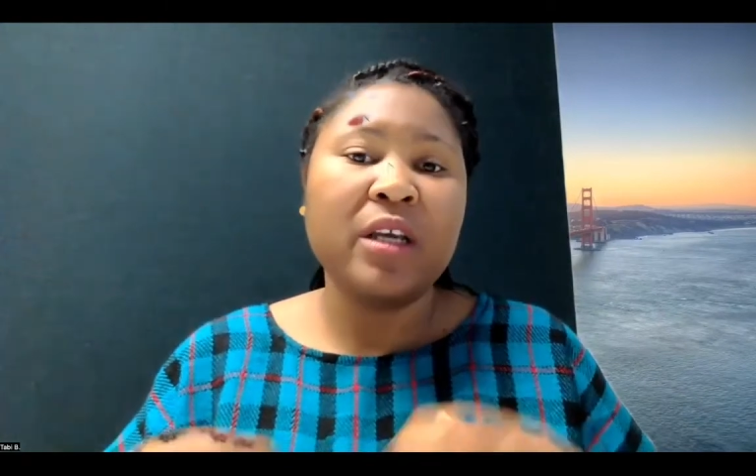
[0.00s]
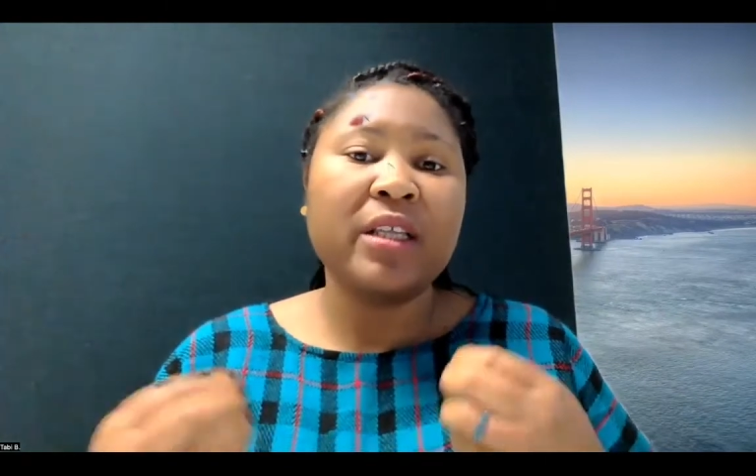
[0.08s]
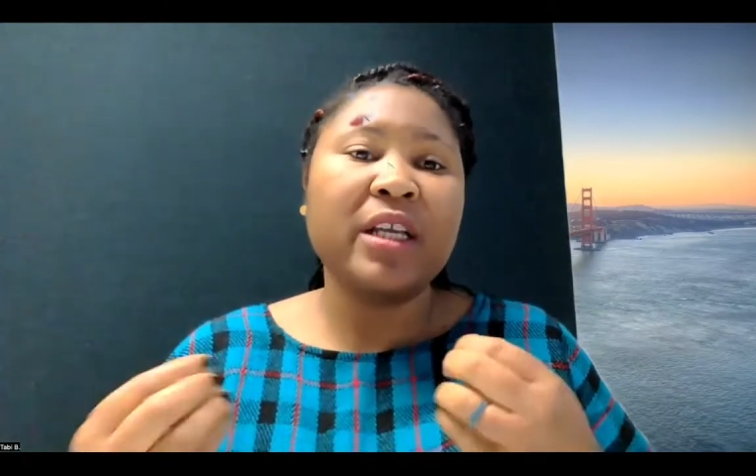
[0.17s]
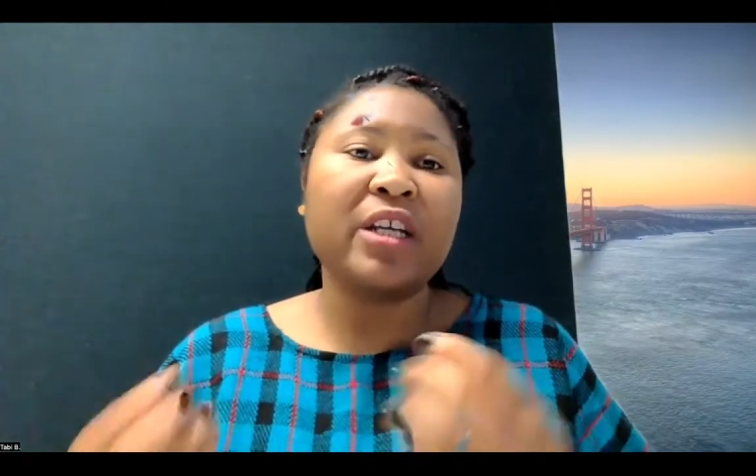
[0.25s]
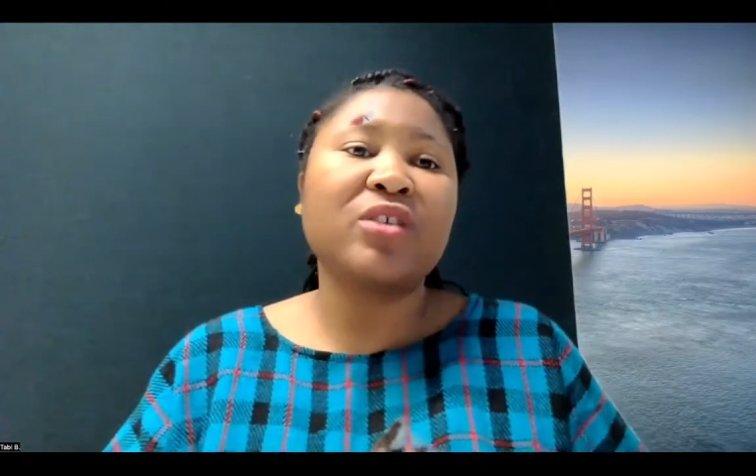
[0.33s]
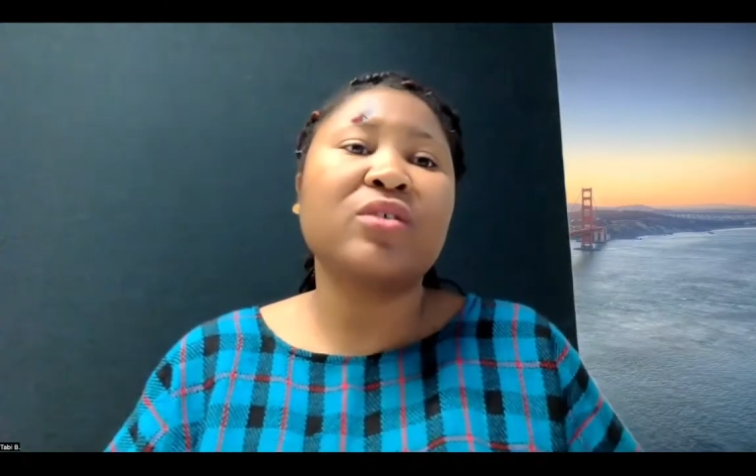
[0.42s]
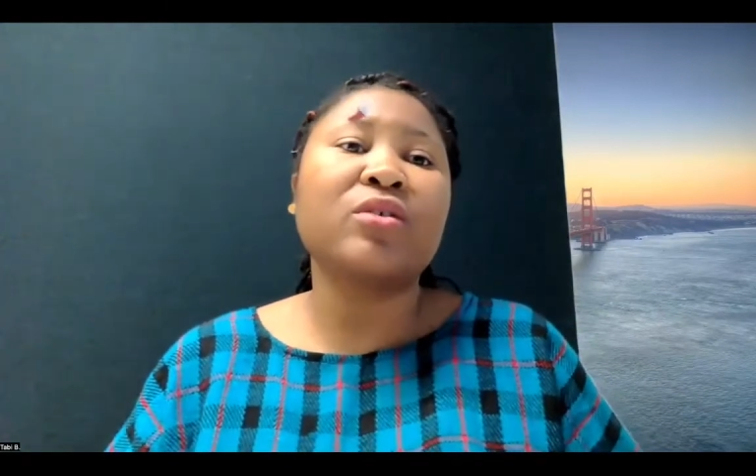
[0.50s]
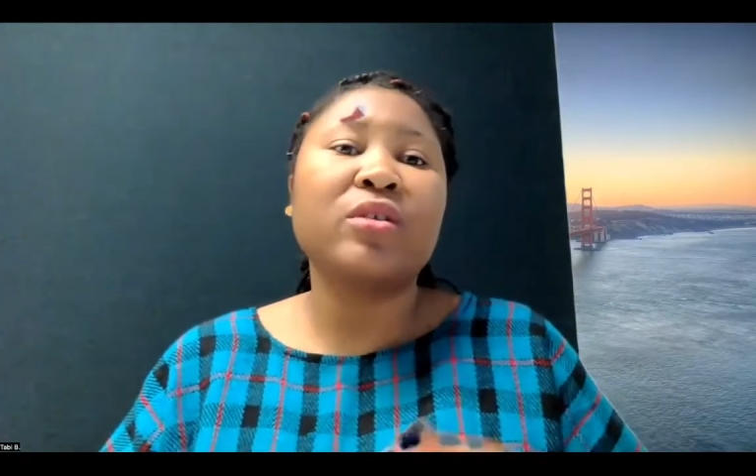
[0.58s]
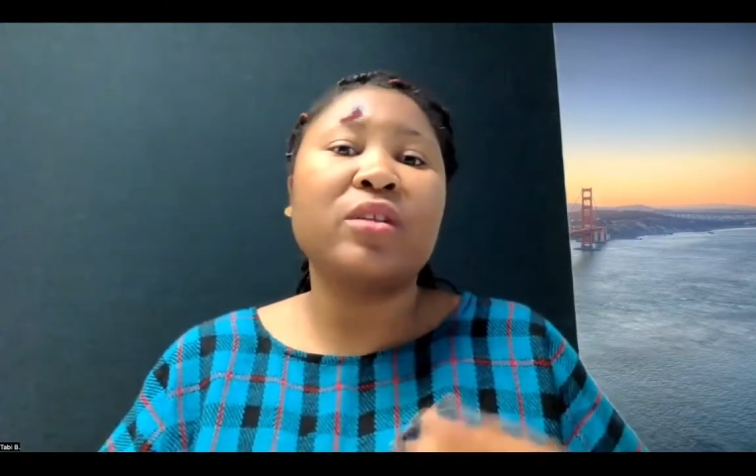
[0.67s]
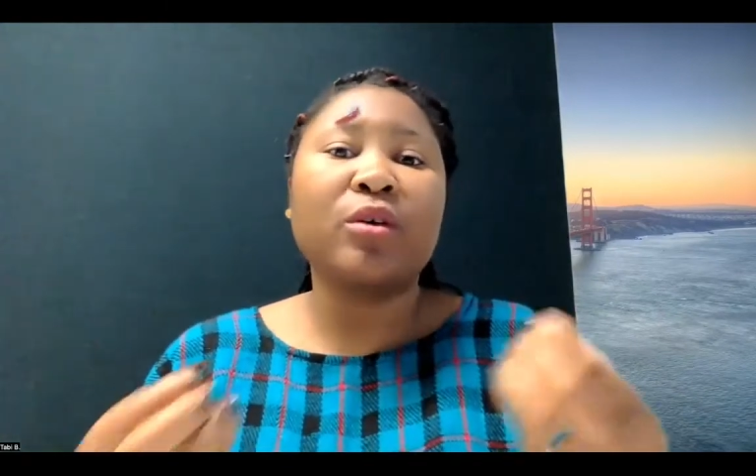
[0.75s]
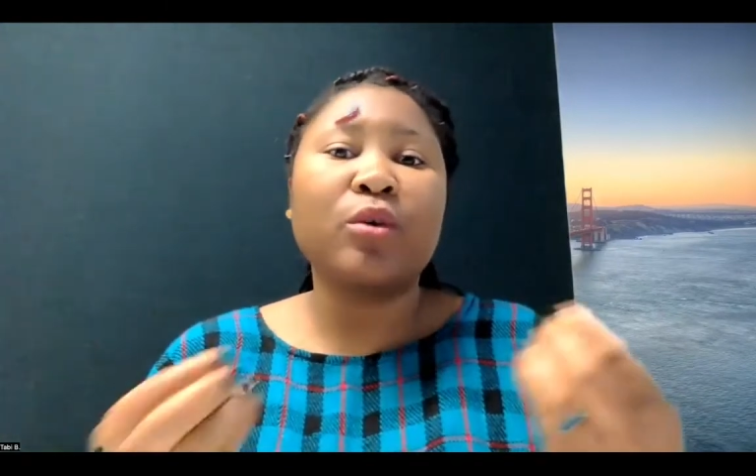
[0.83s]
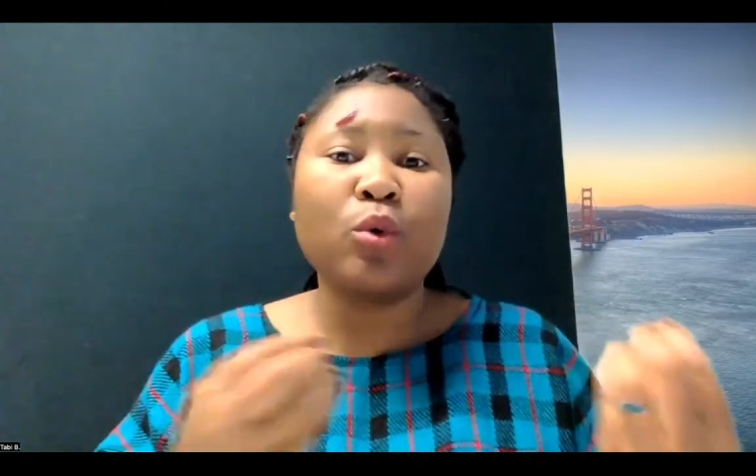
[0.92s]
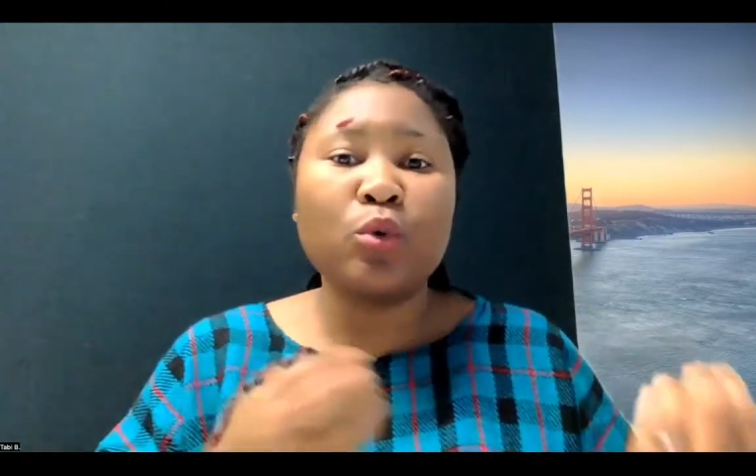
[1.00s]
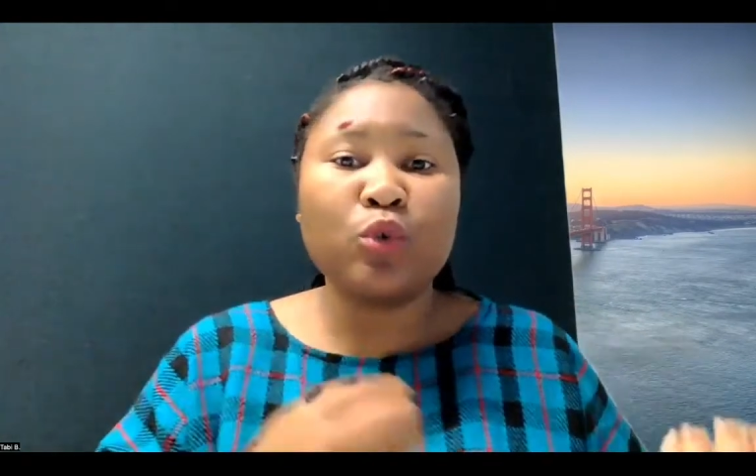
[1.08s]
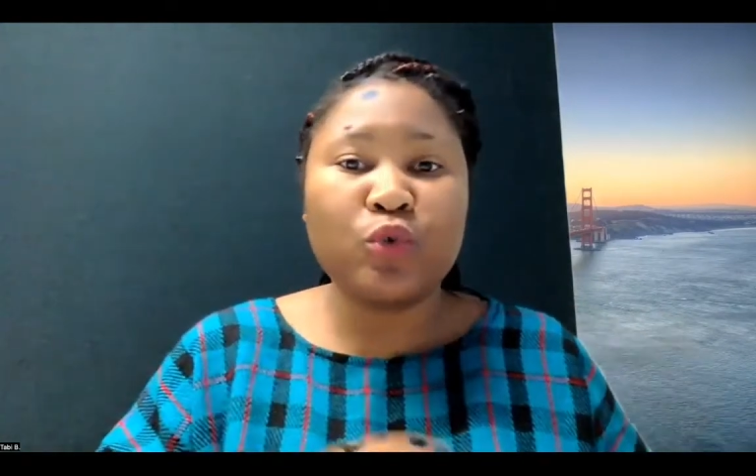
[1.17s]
they're just going to go